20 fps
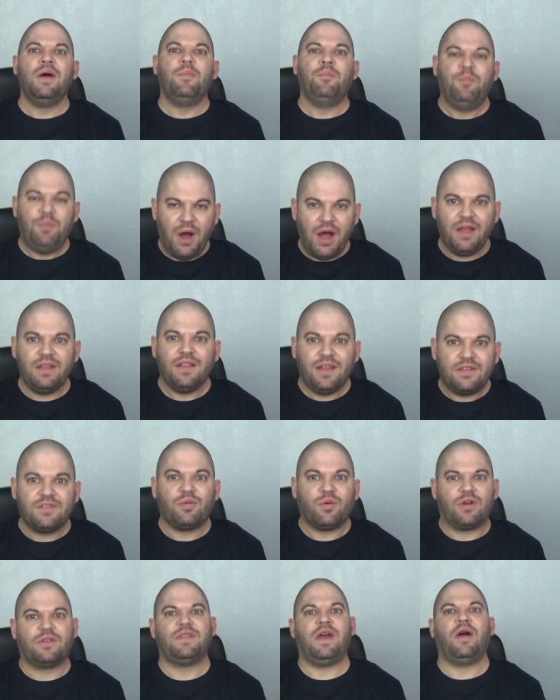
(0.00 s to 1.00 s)
But let's
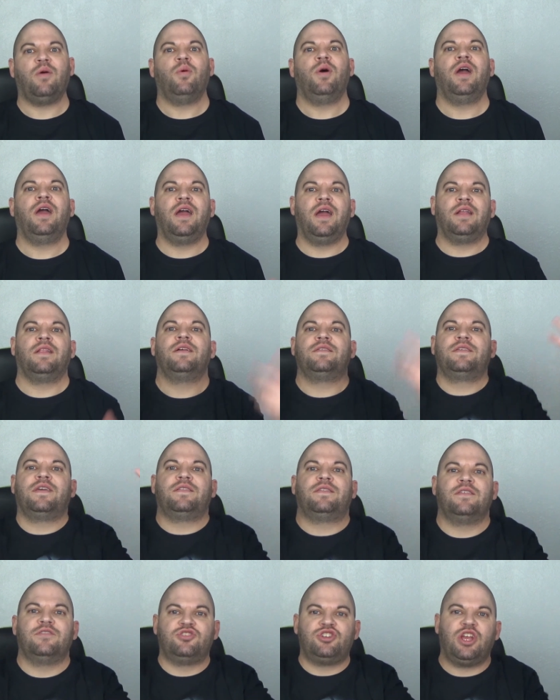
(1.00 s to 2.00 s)
work that way, and let's
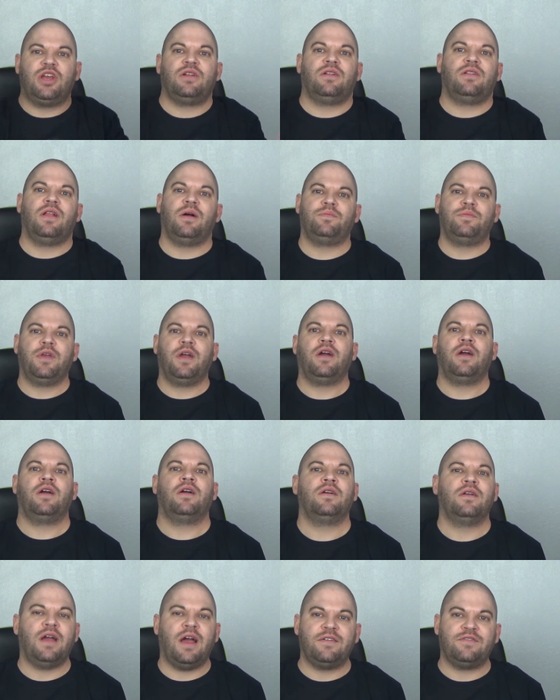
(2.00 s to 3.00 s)
get this channel up
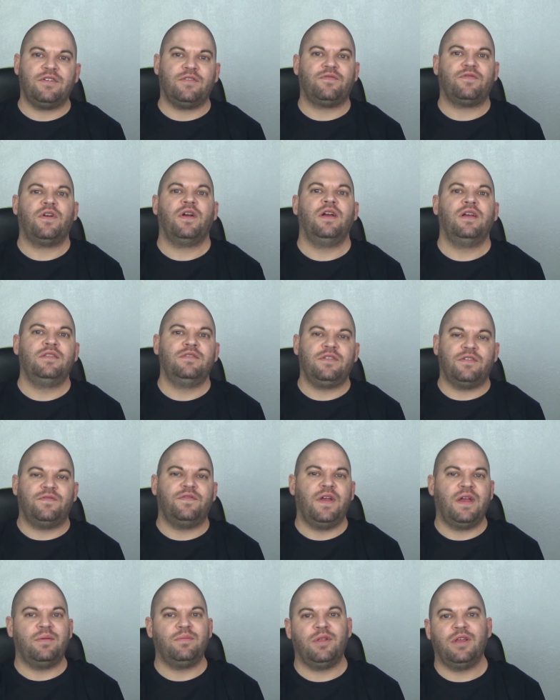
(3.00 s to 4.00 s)
there. Ask your friends, your
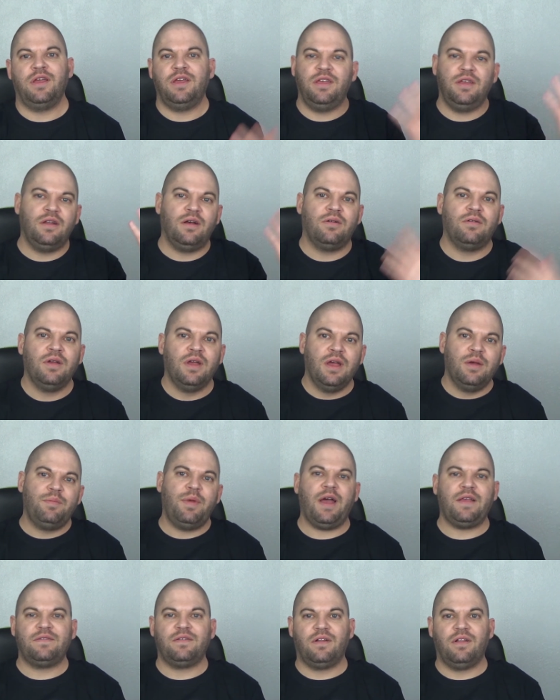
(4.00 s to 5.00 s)
family, you know,
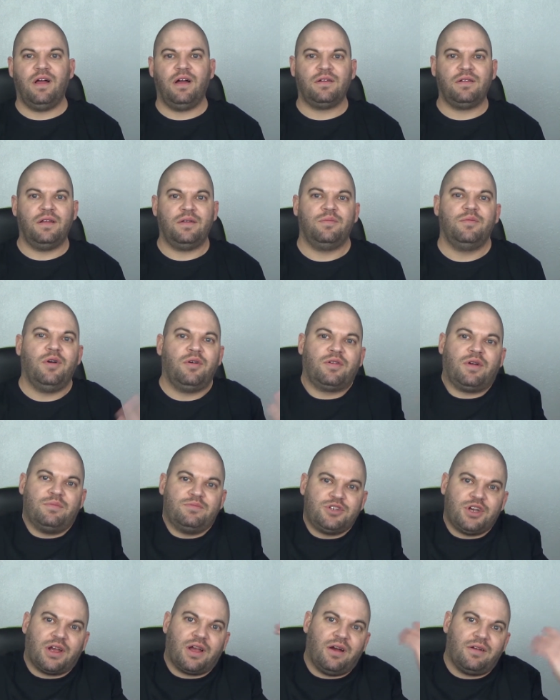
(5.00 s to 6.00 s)
pass it along. Let them know. Come
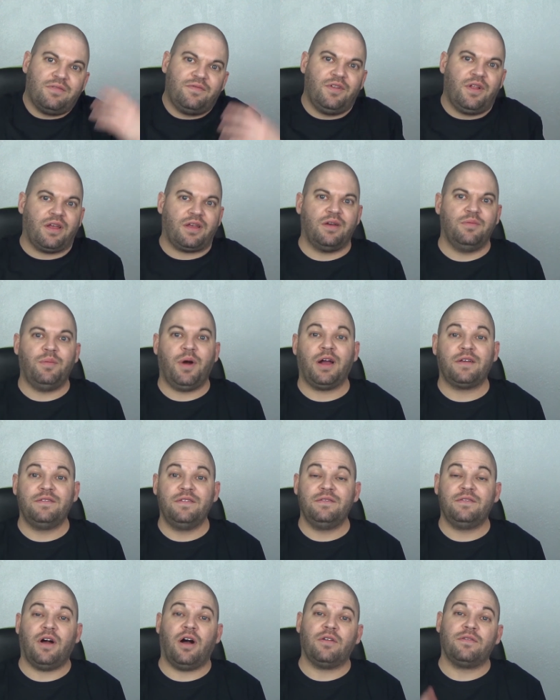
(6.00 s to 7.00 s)
check out if you like
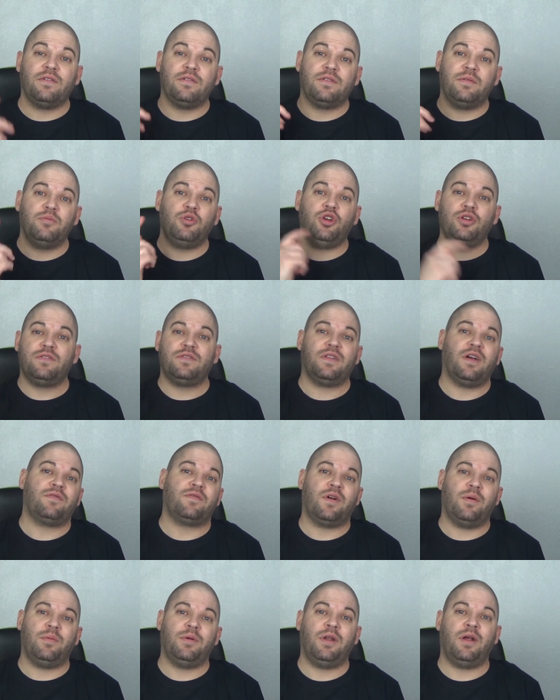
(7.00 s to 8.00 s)
unboxings. Also some good stuff
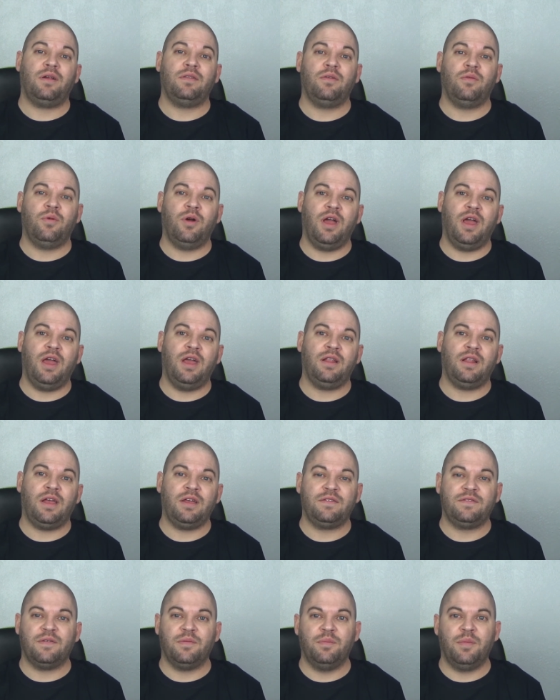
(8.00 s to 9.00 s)
coming on the way,
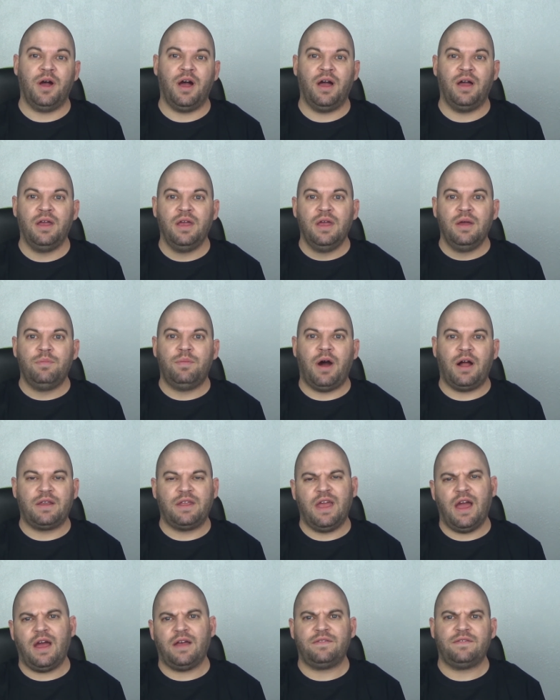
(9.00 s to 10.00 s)
like some uh,
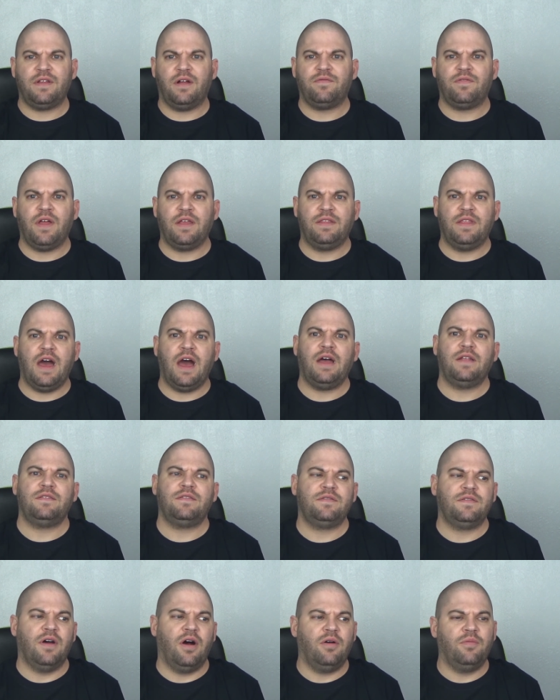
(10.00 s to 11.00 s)
podcast stuff like that.
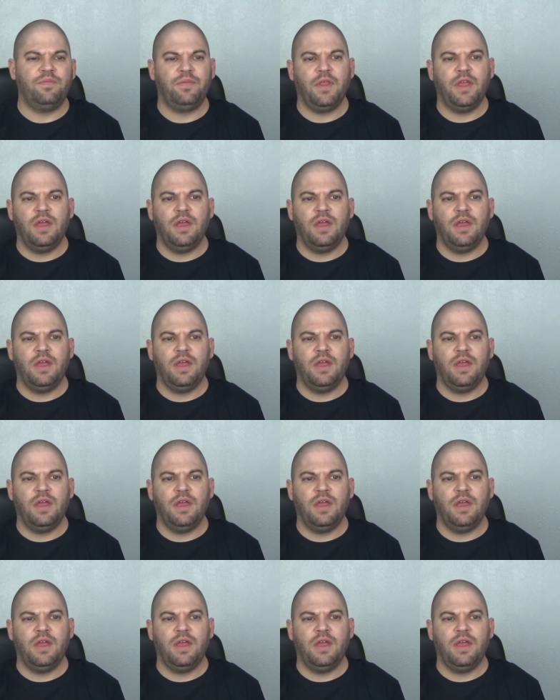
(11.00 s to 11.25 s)
So